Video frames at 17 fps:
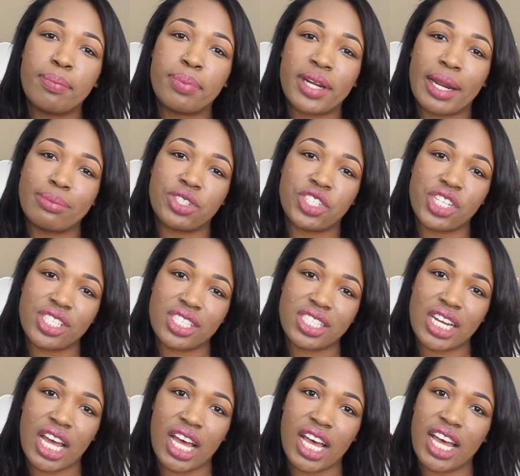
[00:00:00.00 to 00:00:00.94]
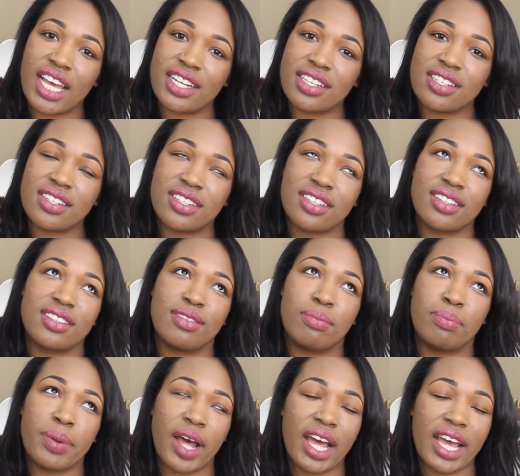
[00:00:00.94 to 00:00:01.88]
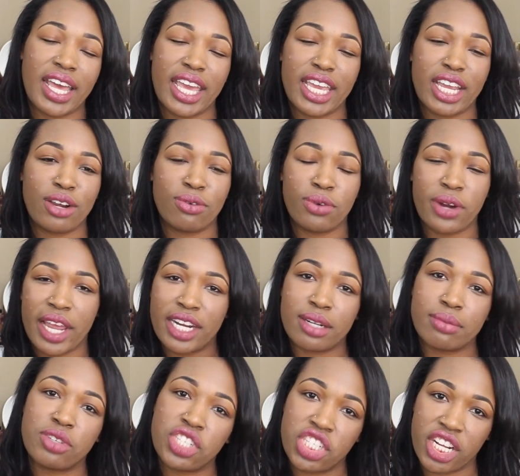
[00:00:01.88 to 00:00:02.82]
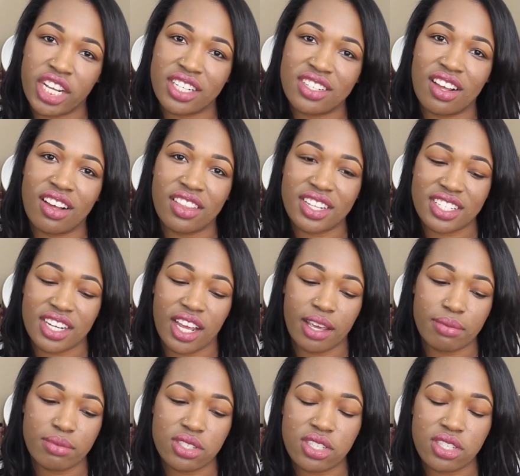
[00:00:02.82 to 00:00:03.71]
but I'm just not buying random shit all the time.